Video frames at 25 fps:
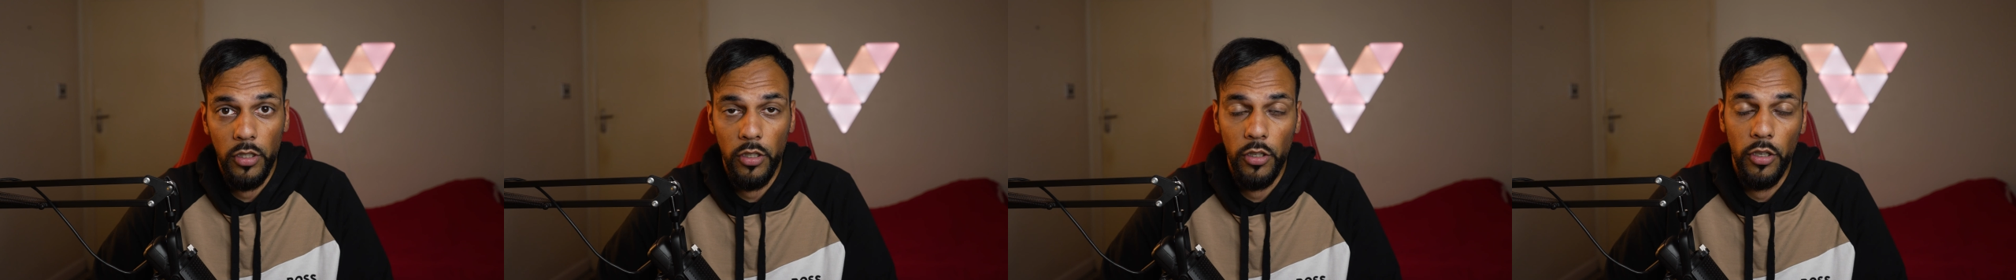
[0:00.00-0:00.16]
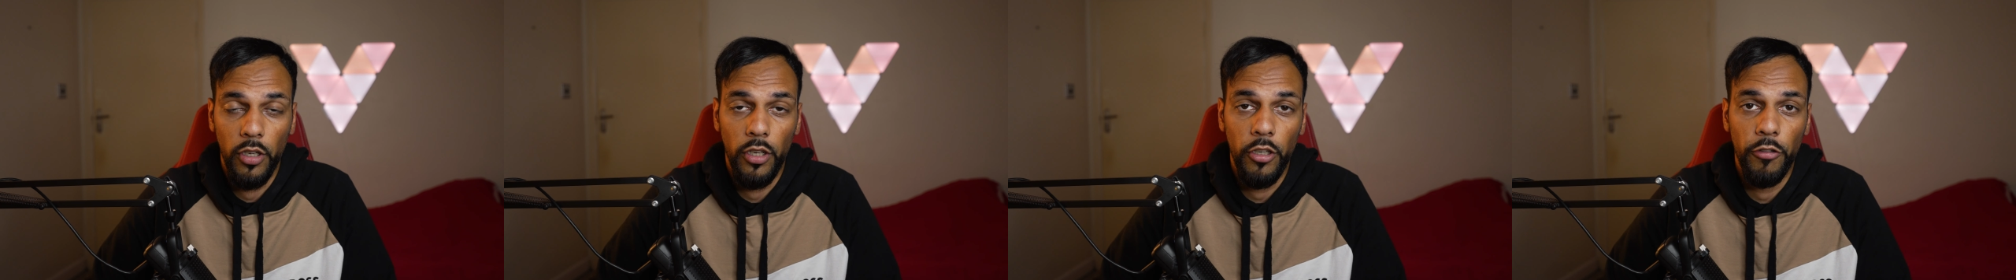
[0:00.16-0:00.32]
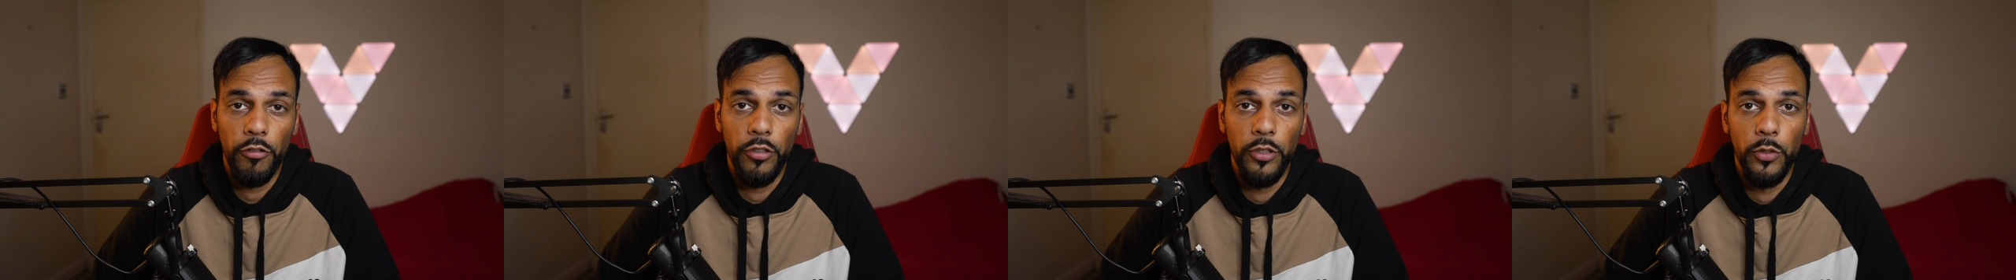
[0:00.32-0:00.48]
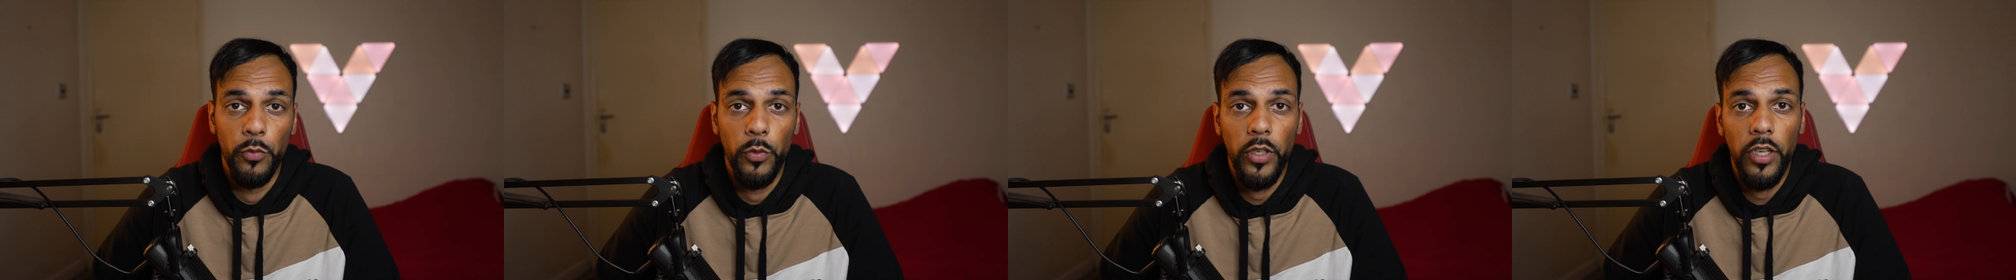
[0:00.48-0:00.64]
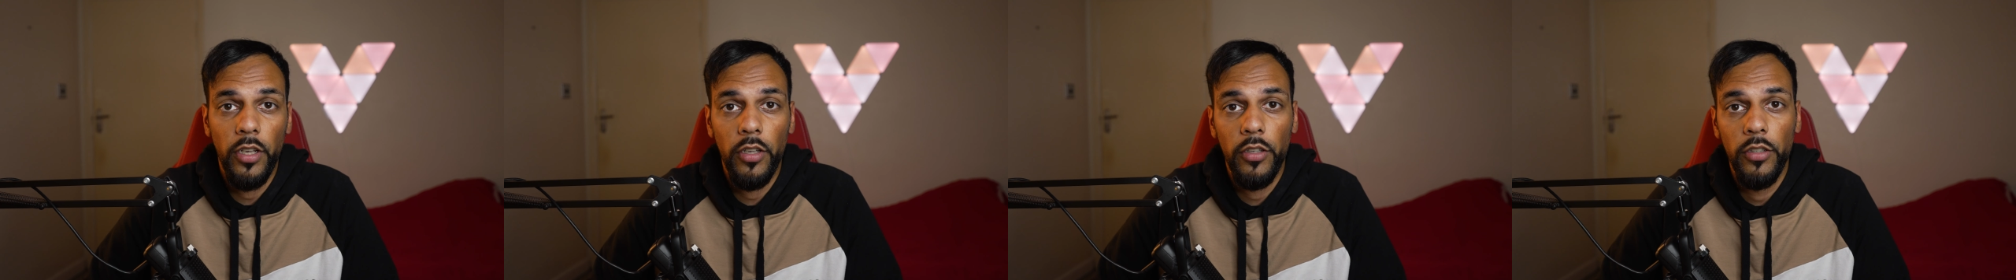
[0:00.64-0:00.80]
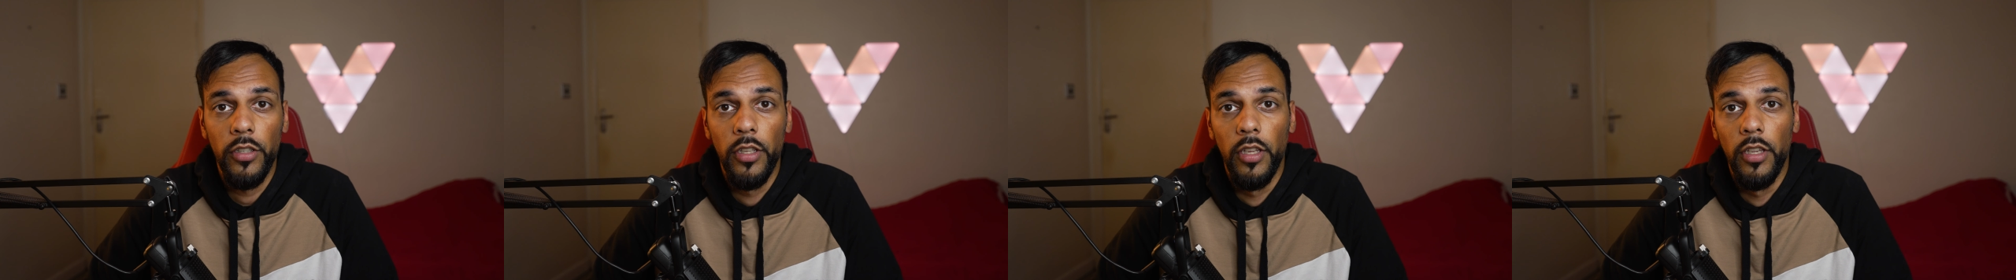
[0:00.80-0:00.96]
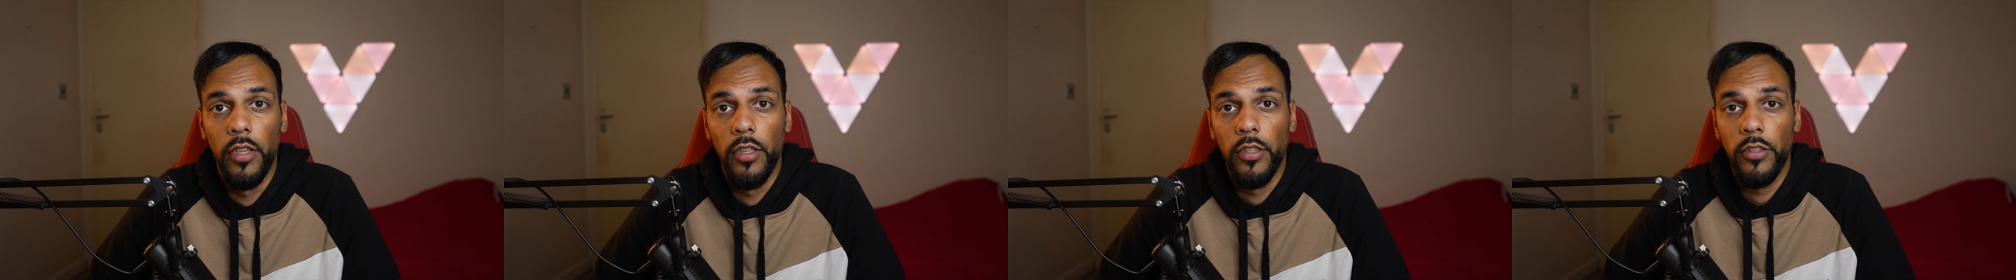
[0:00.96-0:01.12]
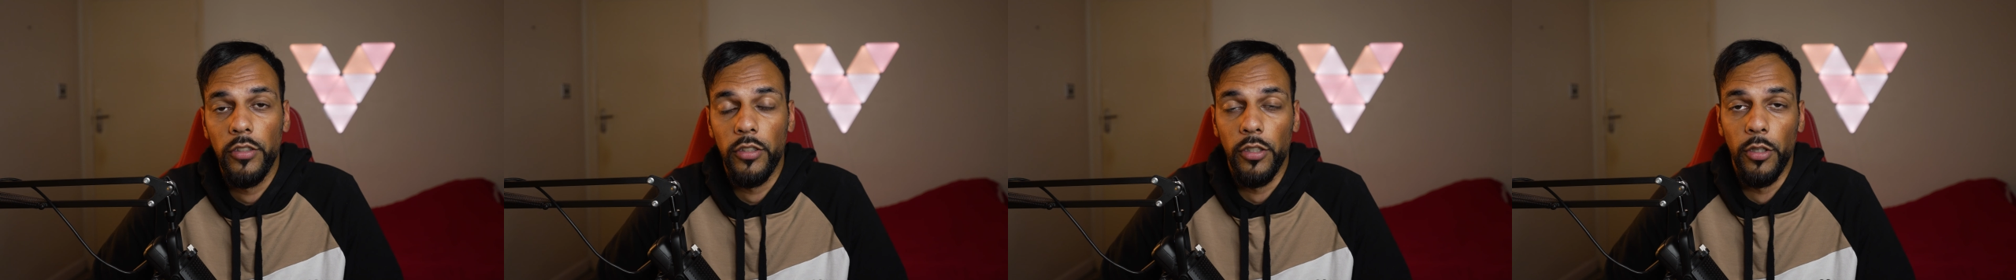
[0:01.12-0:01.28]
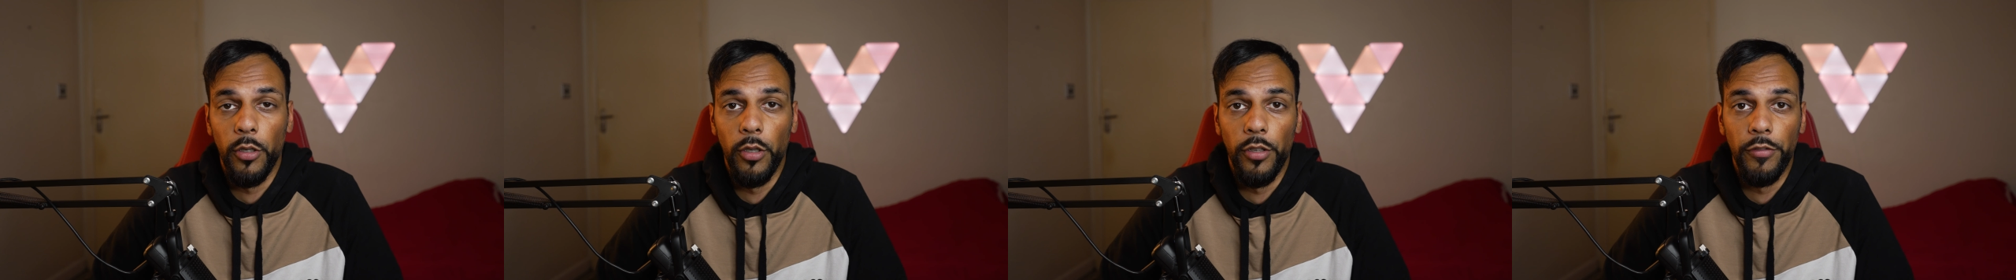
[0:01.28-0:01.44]
colour as well
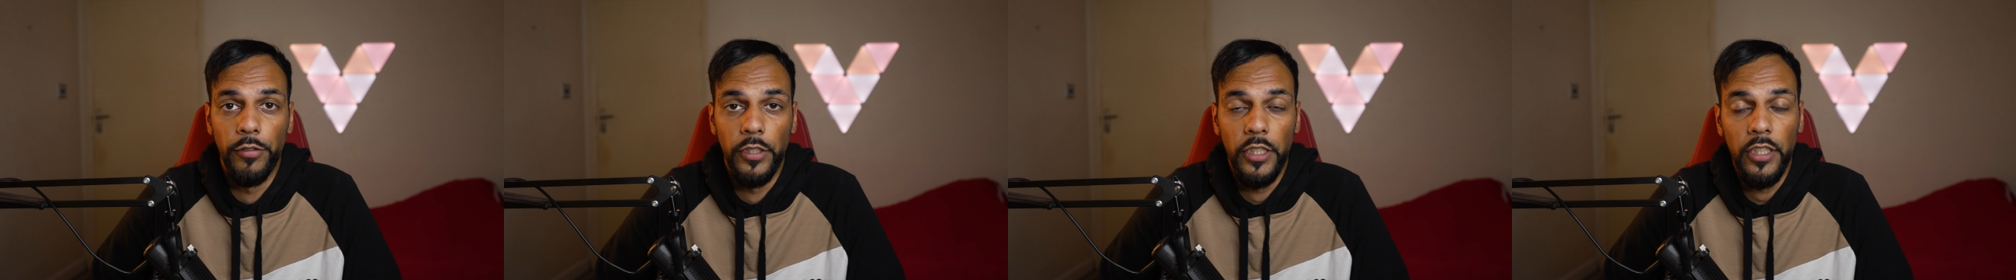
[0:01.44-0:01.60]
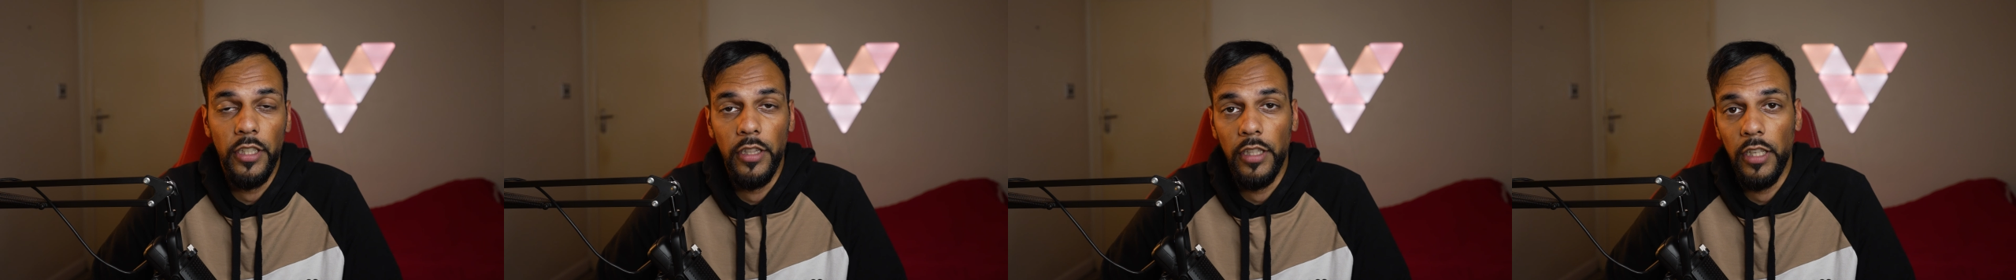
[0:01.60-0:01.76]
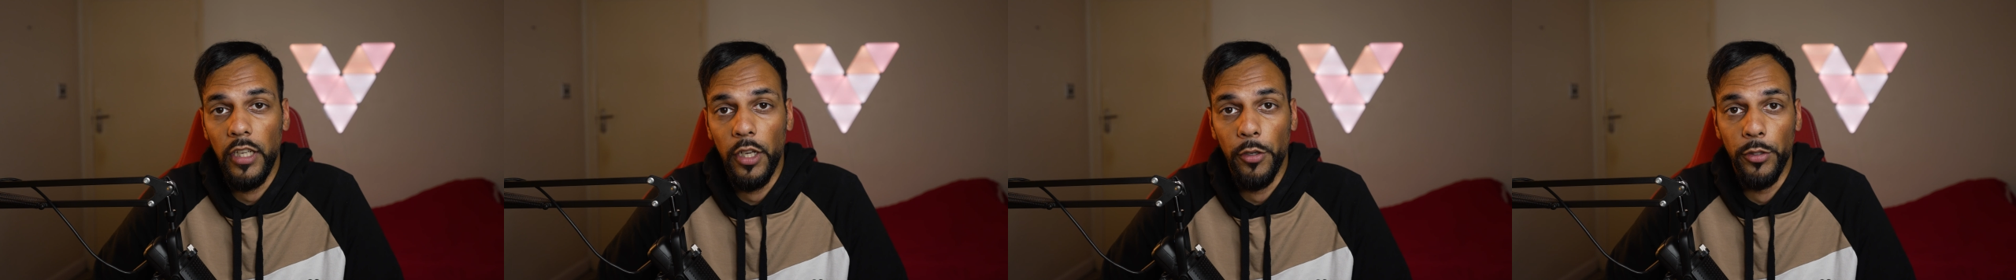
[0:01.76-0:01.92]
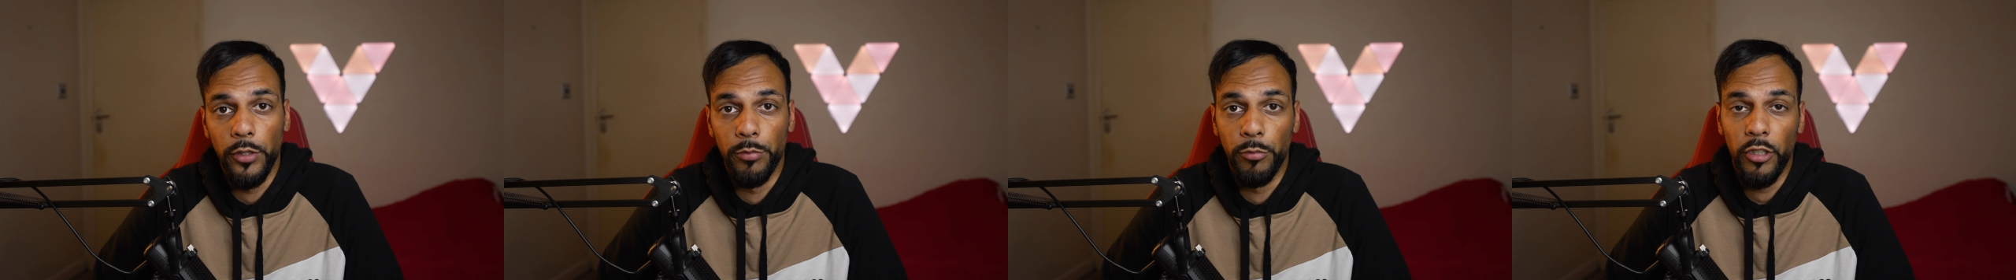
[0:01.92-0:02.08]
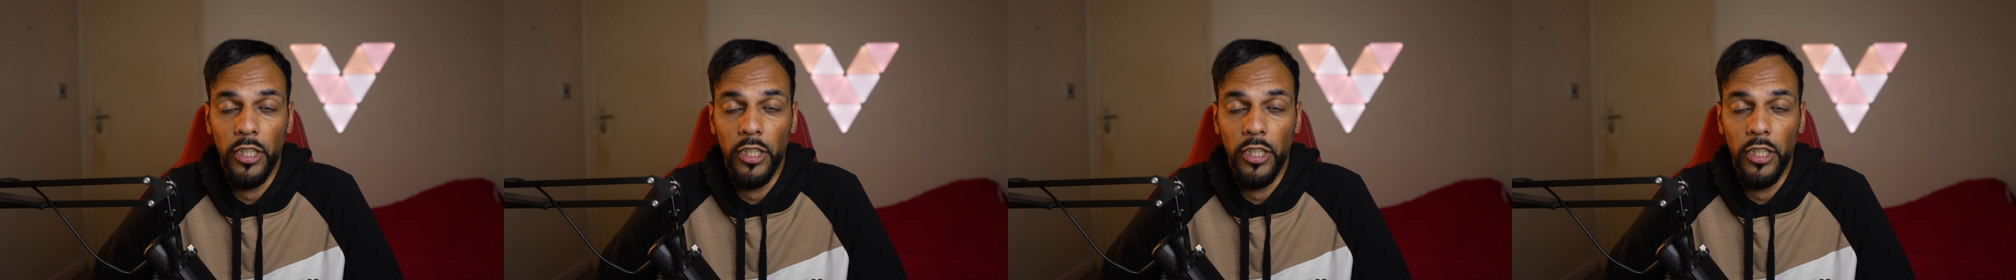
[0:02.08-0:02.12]
so if you didn't think I was